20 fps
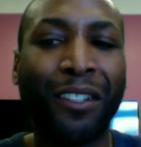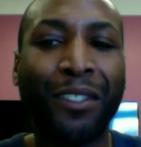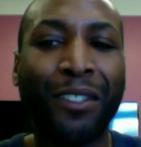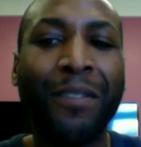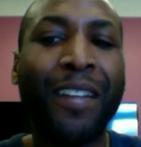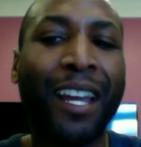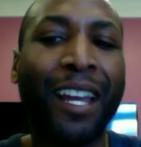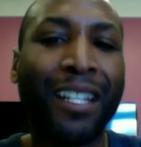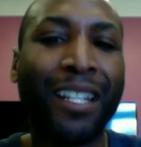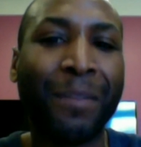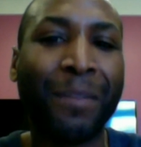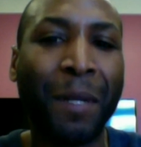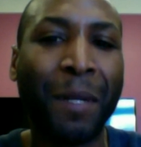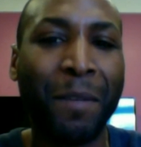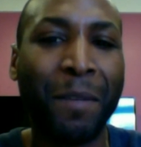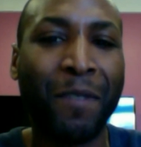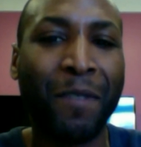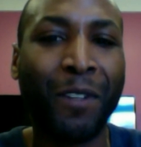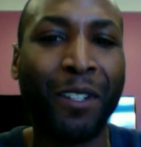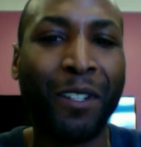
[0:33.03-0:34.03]
You guys make me
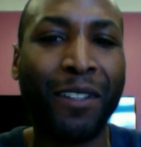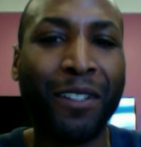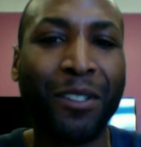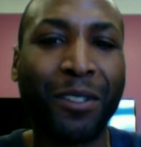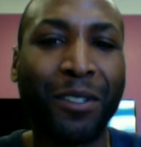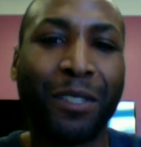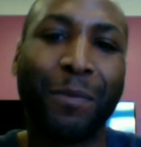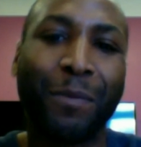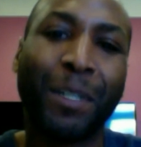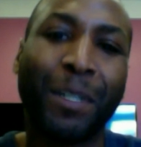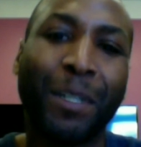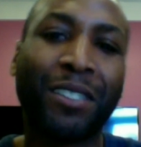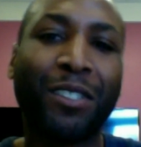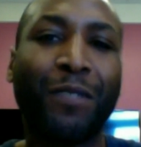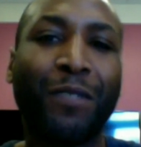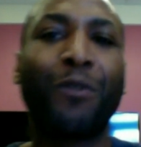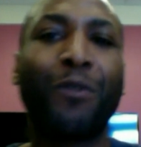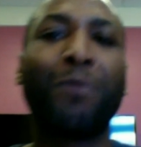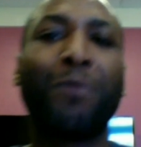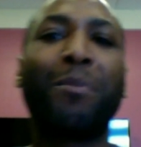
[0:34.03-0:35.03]
feel so special
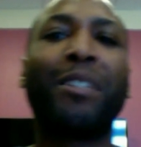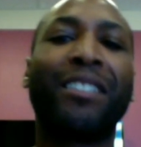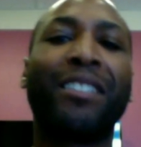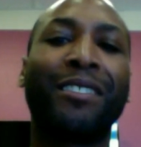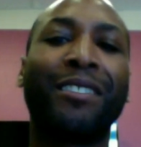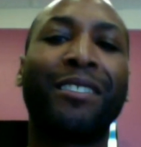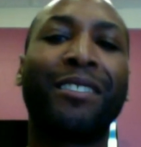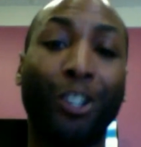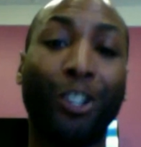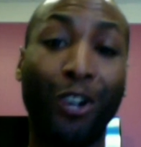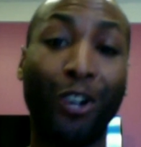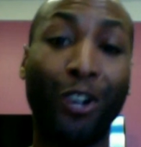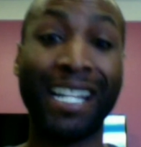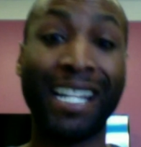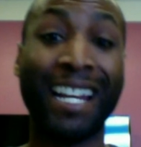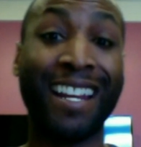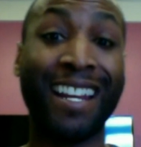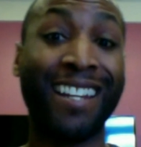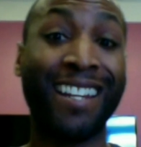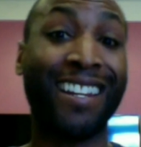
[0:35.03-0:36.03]
for
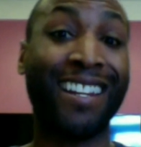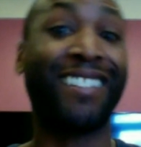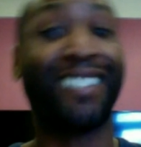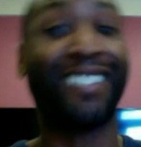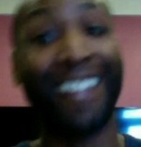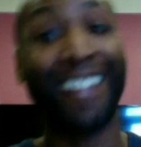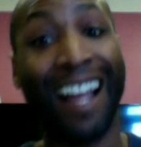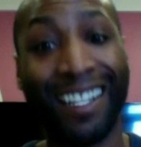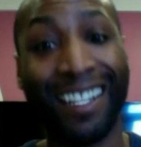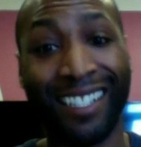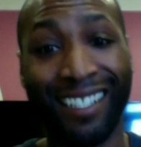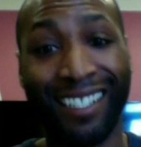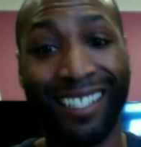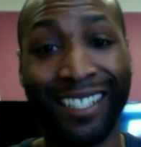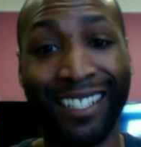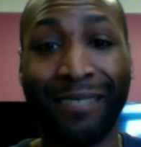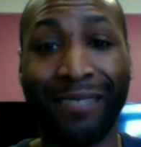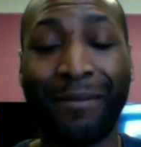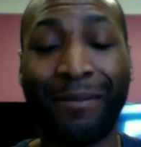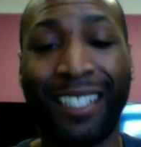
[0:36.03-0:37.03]
joining and signing
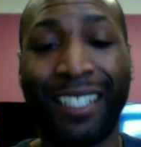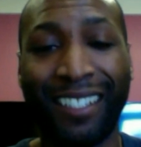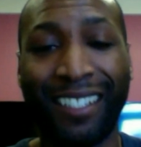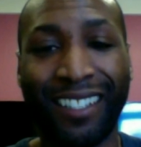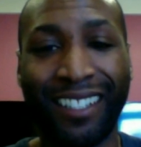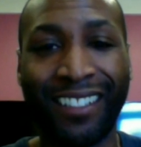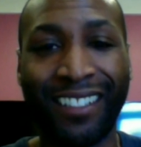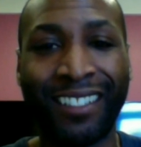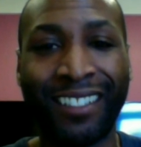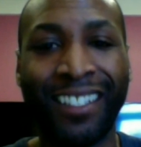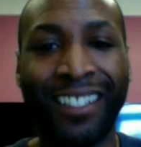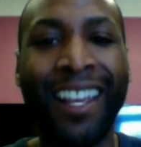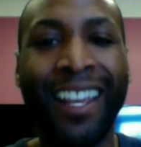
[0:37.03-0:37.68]
up to this.